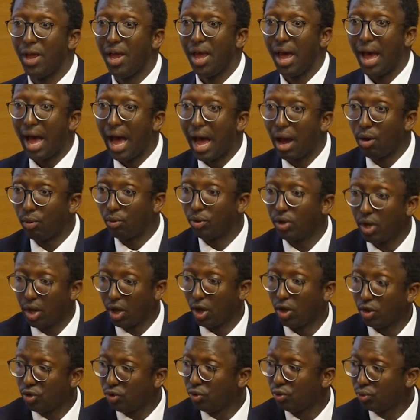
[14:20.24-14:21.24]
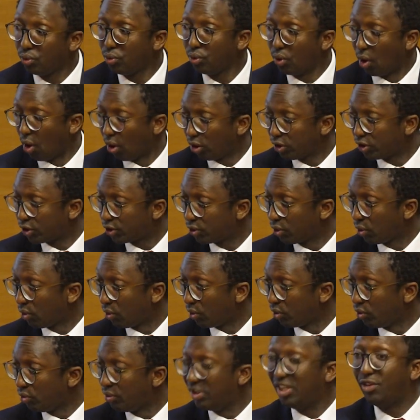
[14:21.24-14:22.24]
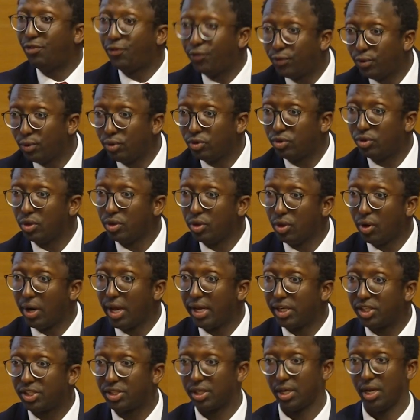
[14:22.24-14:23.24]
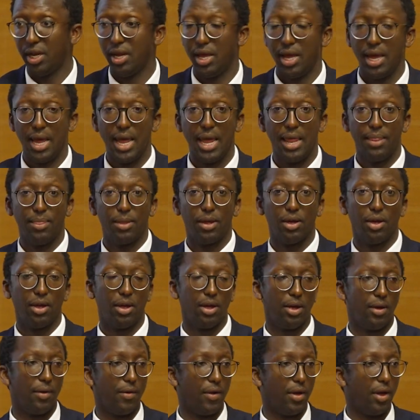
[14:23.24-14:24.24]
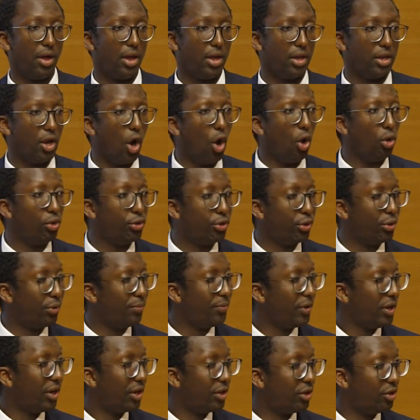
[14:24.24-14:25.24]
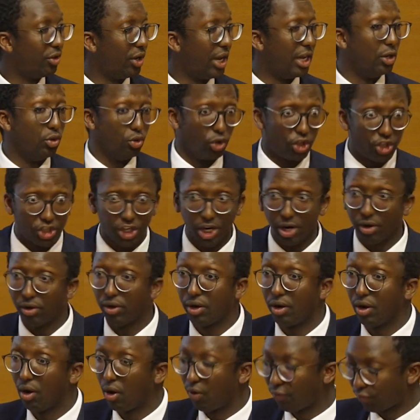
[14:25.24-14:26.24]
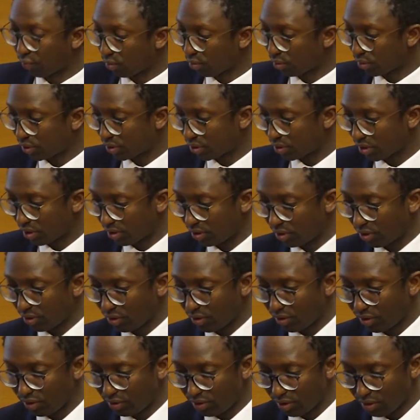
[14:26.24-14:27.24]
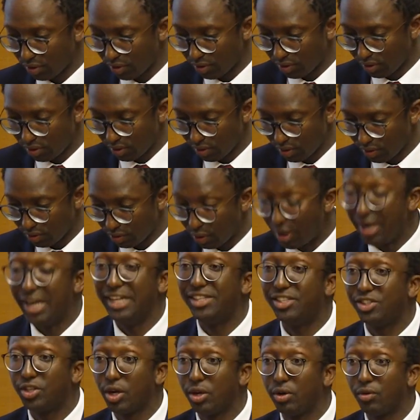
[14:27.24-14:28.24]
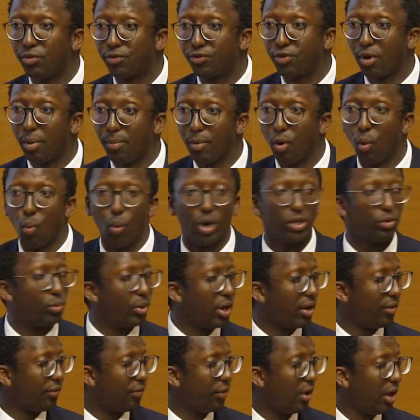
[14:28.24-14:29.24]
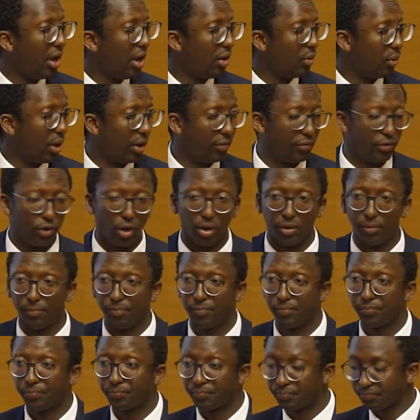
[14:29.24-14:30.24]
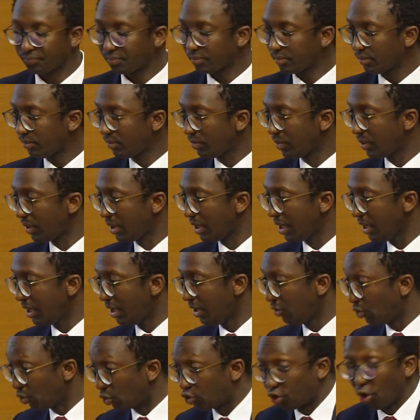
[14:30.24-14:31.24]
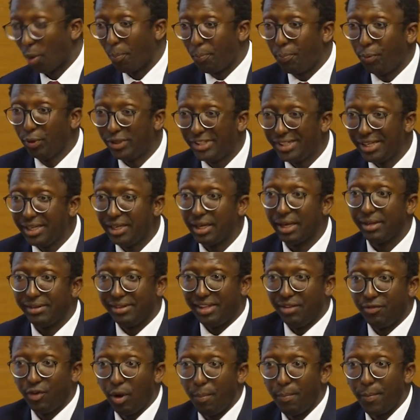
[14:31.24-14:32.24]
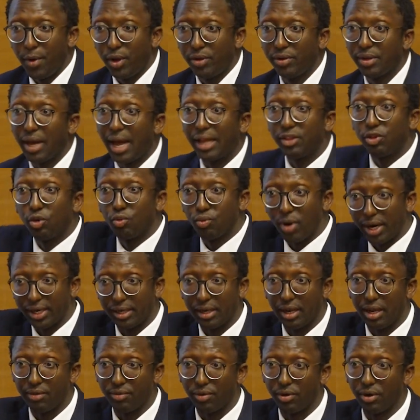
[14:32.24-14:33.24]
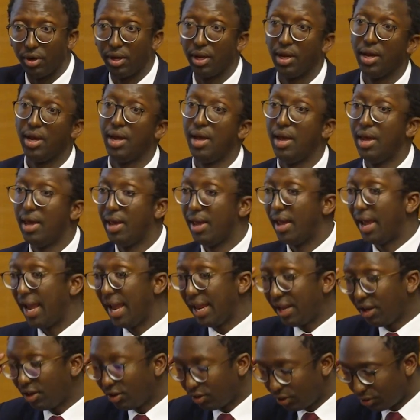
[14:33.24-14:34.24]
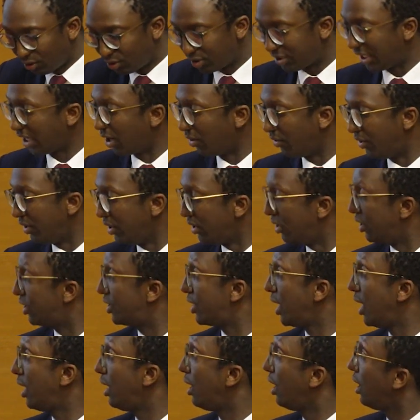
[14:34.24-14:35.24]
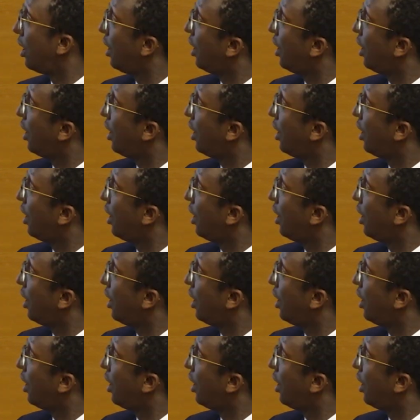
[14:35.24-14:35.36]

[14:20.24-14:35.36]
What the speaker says: how you diffuse the knowledge and and you share, of course, the lesson from what we have done. So putting development at the right level. And the second thing you said,